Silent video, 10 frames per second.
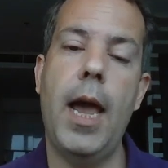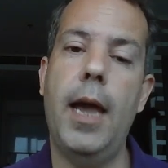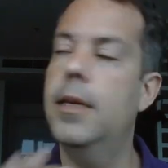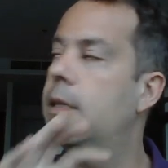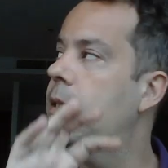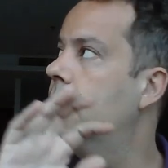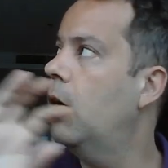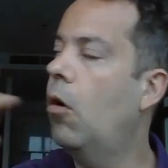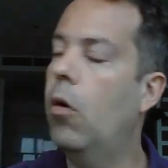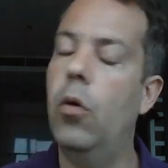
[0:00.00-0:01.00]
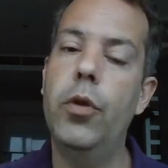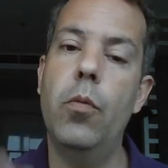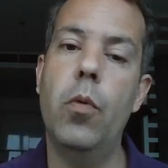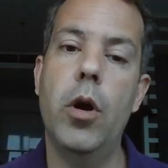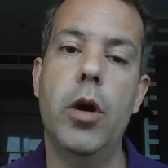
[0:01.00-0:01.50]
and see all the
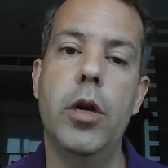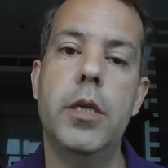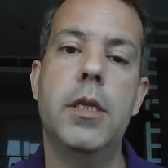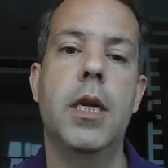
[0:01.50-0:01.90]
words.